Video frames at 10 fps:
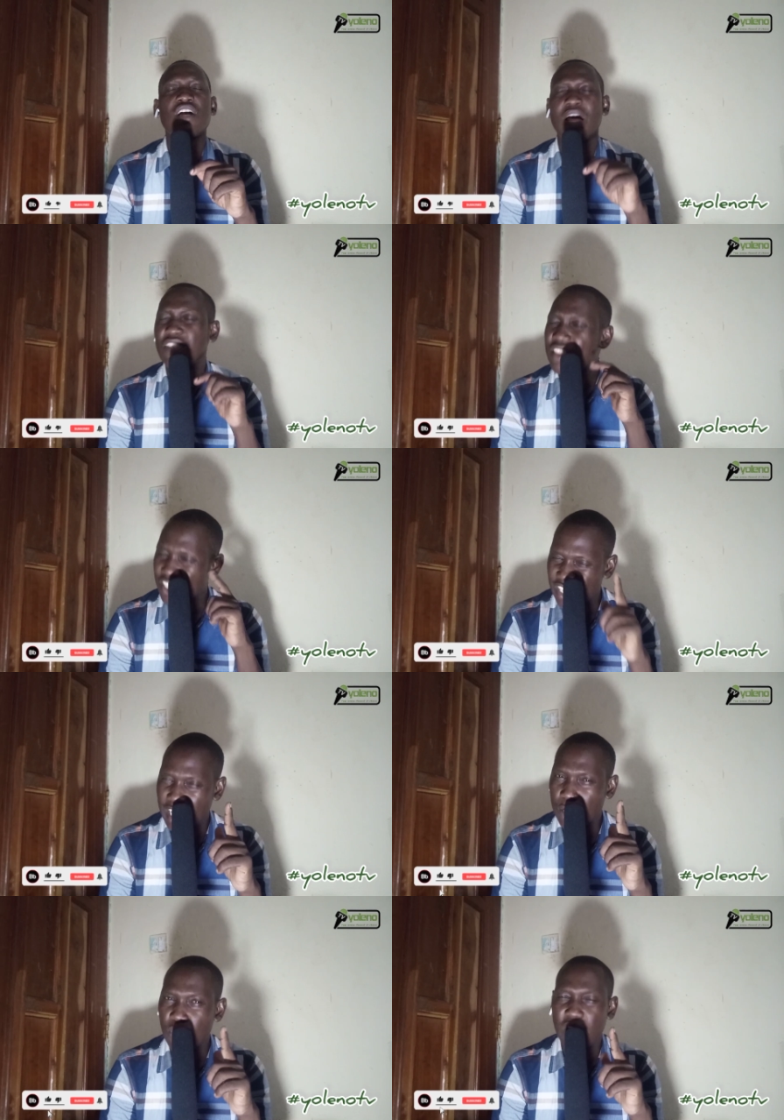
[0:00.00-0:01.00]
I think the
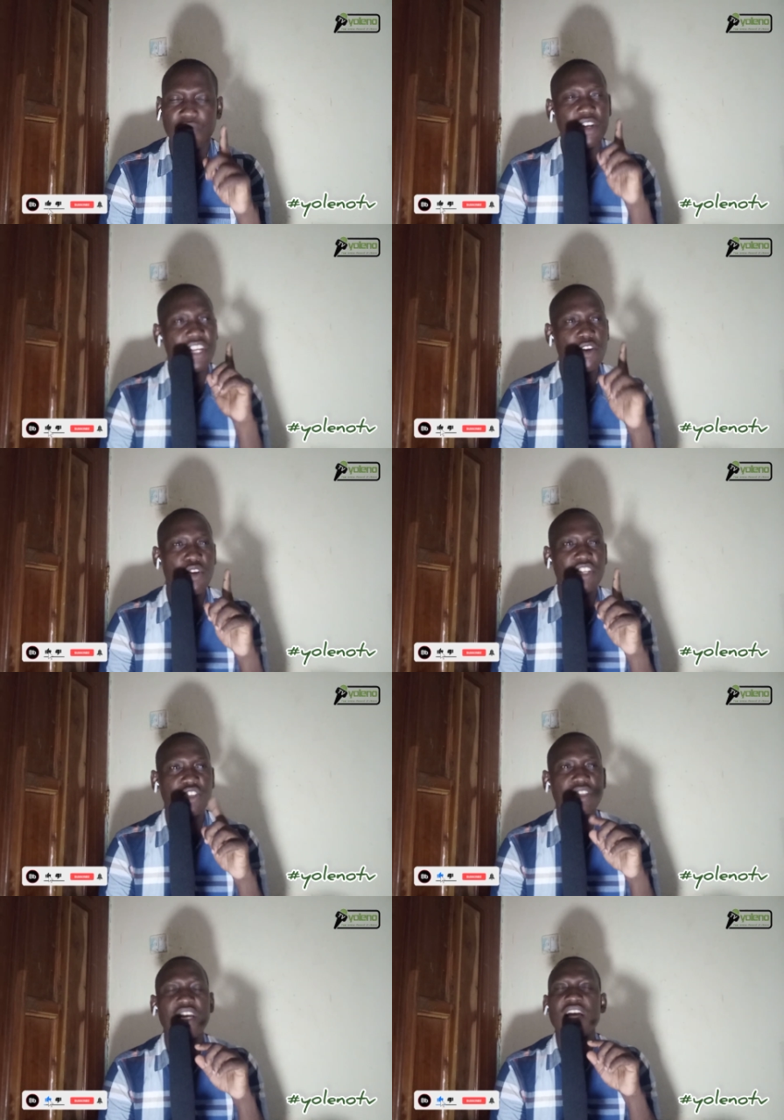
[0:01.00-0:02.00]
second one after
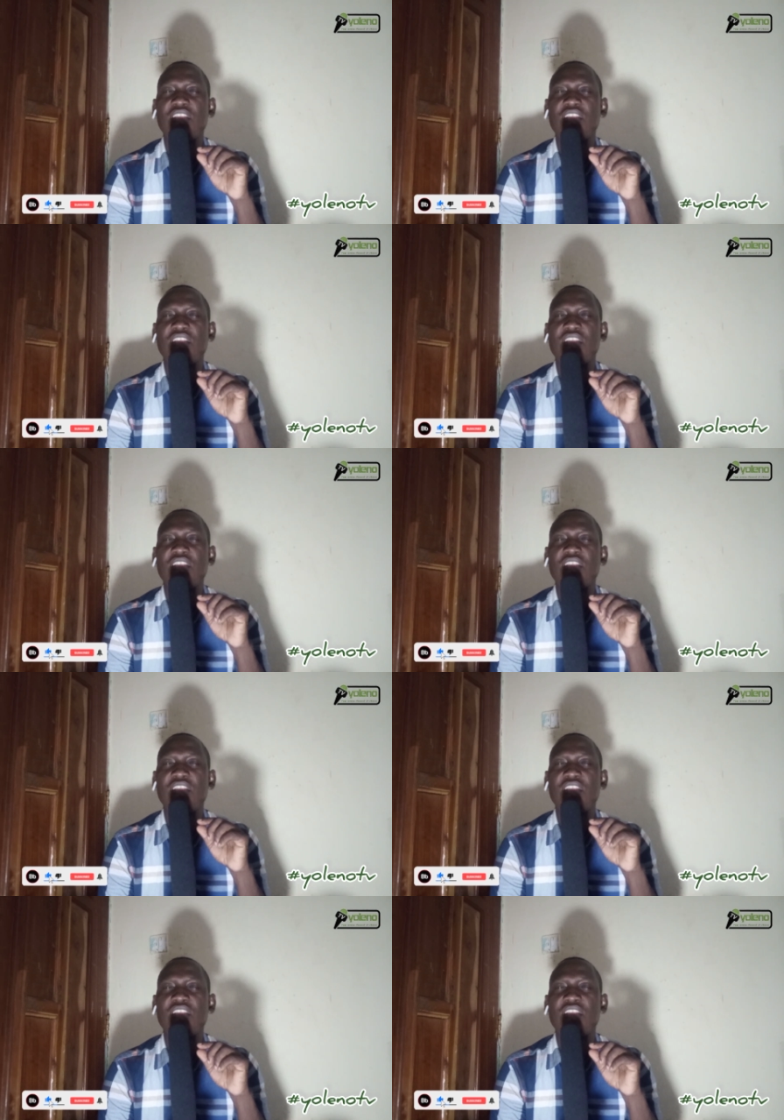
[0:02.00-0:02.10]
inauguration,